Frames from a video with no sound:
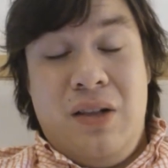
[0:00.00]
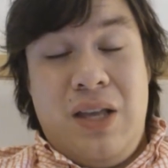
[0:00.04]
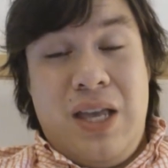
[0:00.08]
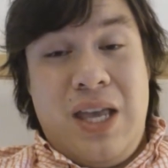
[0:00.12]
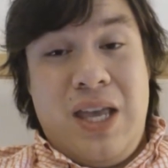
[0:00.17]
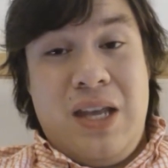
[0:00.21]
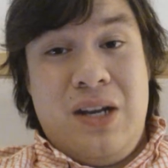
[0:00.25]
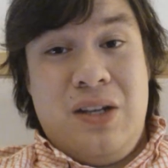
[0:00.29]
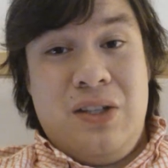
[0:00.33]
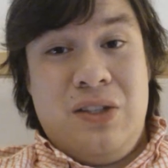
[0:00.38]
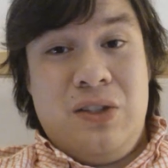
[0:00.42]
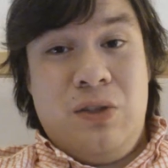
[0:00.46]

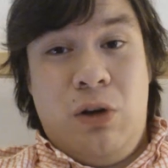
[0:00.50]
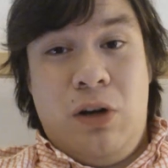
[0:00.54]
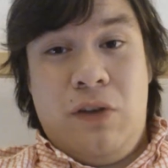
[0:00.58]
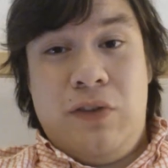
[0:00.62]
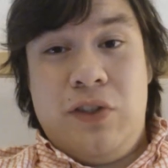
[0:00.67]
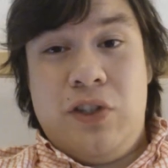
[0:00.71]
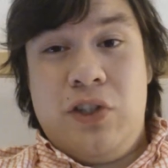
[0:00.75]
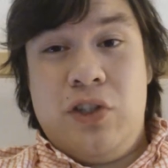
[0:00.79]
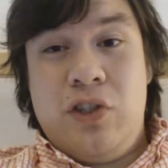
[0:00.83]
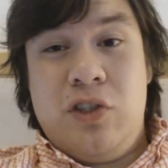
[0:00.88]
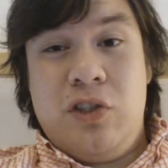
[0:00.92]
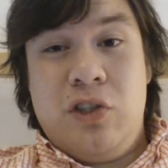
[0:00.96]
in a sort of
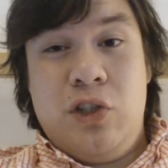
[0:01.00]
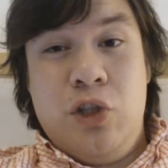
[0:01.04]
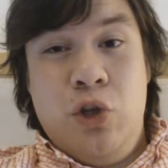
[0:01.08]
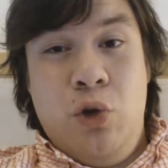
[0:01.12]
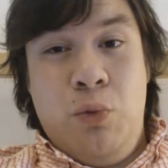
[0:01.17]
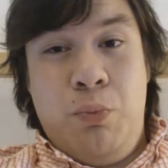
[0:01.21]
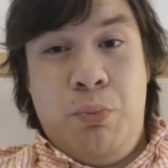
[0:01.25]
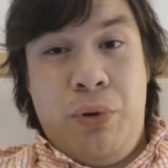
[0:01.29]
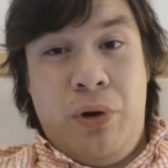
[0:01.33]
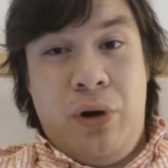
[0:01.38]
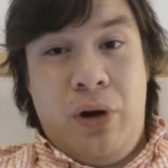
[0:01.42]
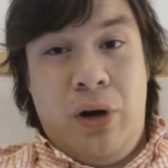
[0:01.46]

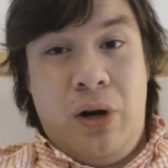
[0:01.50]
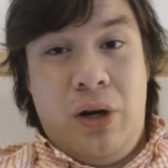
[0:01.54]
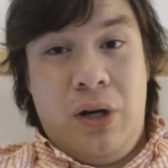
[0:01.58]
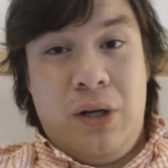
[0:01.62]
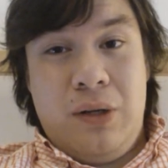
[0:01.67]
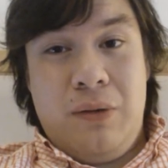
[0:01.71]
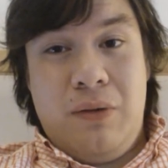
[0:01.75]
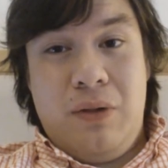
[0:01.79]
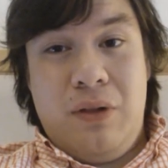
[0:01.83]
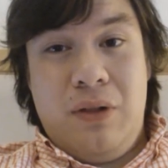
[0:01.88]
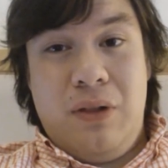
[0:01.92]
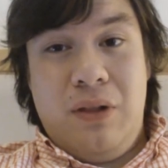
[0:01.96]

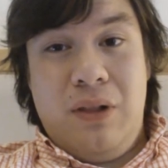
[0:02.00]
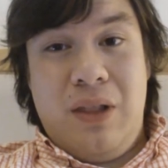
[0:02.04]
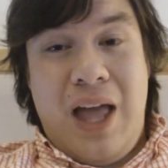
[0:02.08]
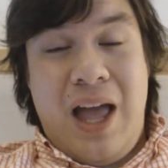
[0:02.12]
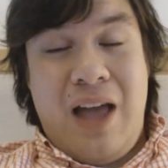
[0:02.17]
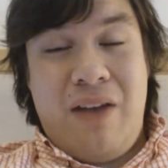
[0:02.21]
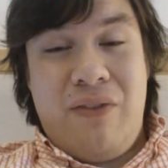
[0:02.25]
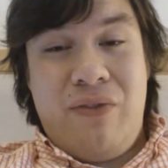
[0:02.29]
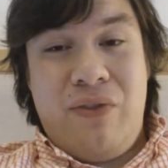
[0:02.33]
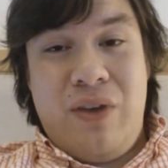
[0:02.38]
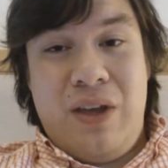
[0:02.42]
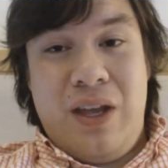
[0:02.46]
stupor,
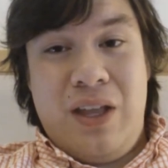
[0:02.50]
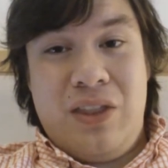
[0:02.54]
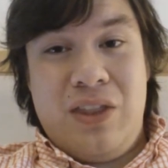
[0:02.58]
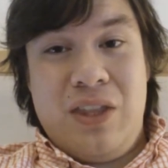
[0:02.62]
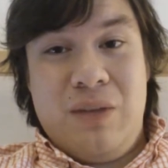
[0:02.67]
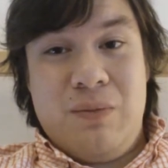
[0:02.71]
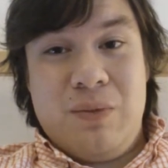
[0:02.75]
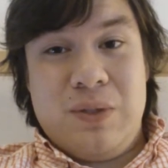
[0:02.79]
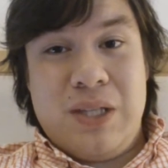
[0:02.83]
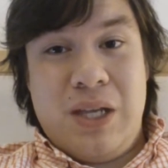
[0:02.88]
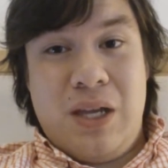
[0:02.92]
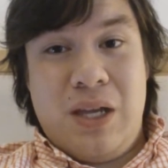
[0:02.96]
laughing at
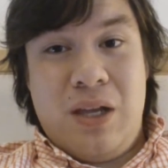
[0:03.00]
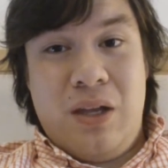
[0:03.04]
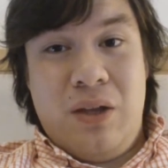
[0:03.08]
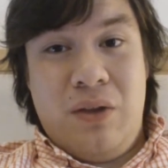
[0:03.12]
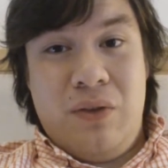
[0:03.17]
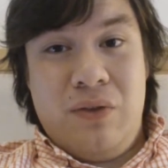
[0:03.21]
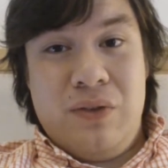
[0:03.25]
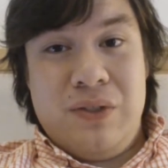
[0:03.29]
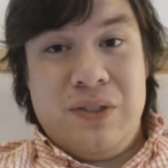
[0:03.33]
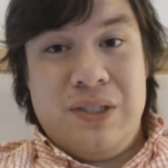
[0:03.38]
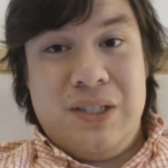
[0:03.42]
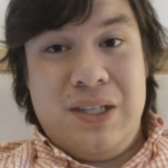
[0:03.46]

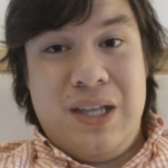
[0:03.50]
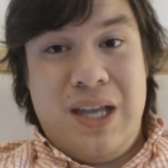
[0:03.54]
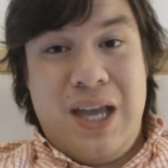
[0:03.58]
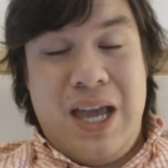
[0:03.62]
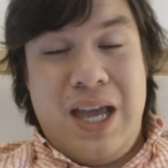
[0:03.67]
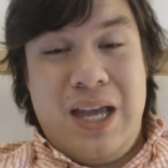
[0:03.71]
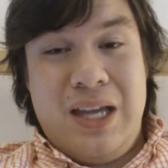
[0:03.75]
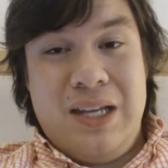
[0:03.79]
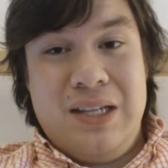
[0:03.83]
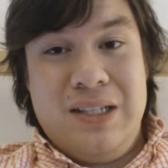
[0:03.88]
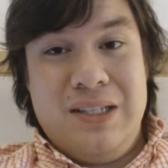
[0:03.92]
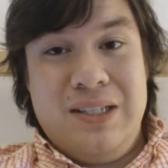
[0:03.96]
themselves
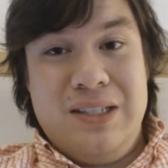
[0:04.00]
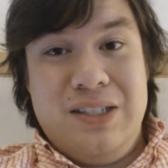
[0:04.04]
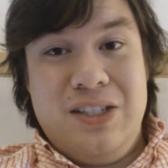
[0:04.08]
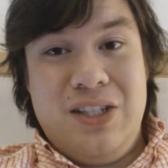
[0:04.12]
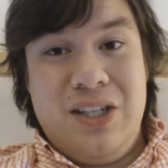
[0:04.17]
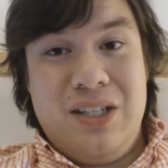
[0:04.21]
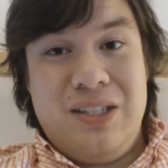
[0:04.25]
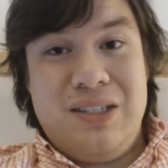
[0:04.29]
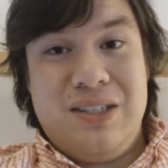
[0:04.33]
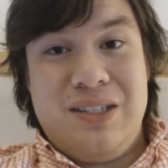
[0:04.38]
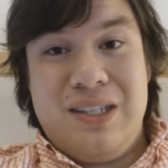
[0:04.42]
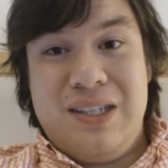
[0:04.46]
and
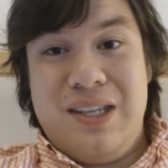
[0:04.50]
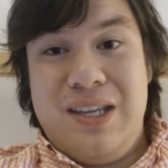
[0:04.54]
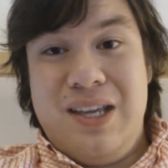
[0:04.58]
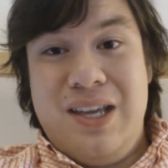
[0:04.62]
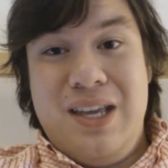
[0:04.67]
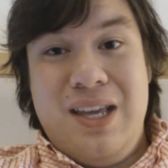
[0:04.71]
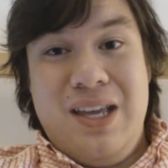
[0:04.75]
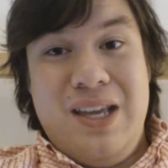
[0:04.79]
just